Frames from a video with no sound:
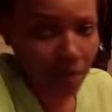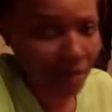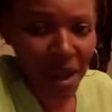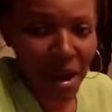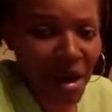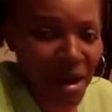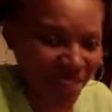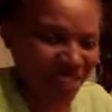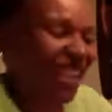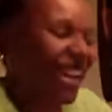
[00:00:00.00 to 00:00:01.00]
No.
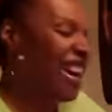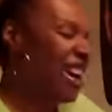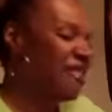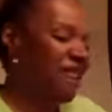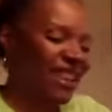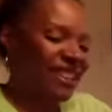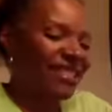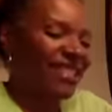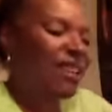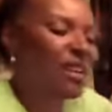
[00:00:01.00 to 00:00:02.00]
All right.
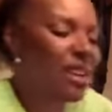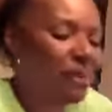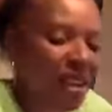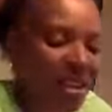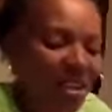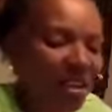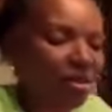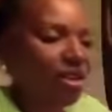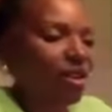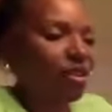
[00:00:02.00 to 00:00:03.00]
Hold on. Let me get another
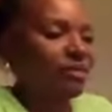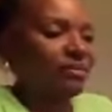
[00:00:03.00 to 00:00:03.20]
shirt.